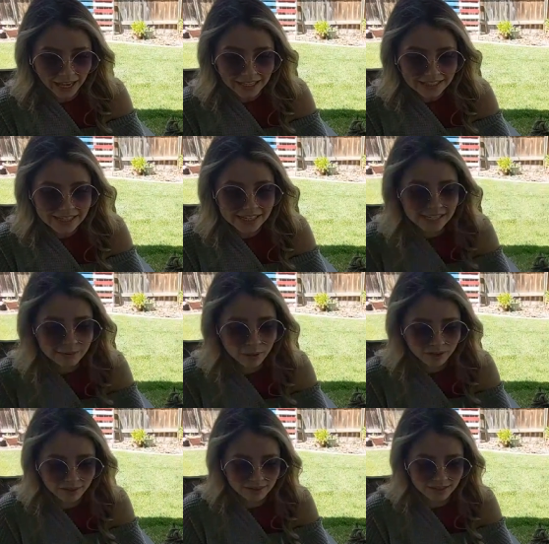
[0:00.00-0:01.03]
18
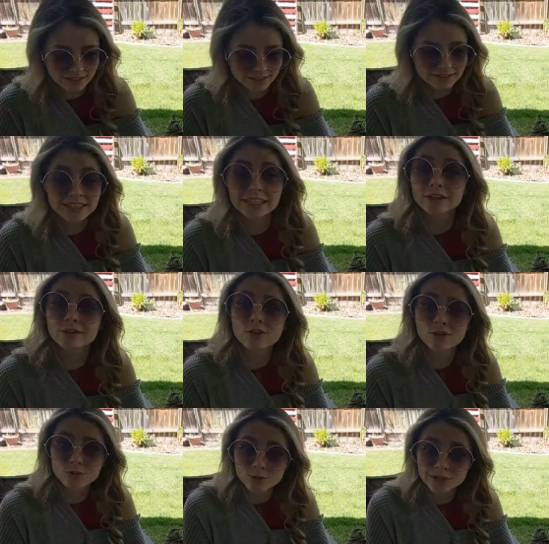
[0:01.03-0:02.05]
months.
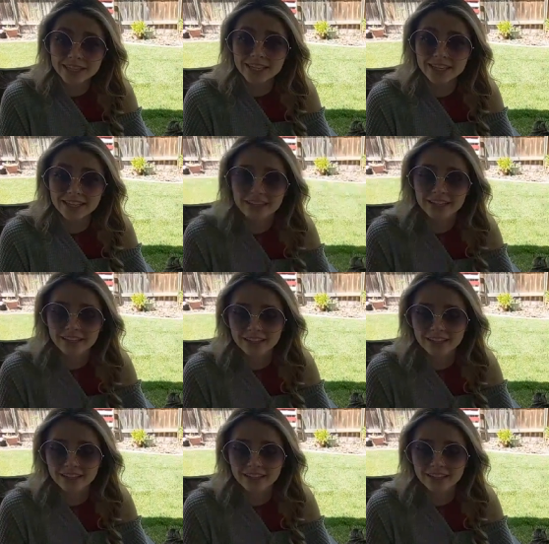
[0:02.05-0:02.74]
Tier 3.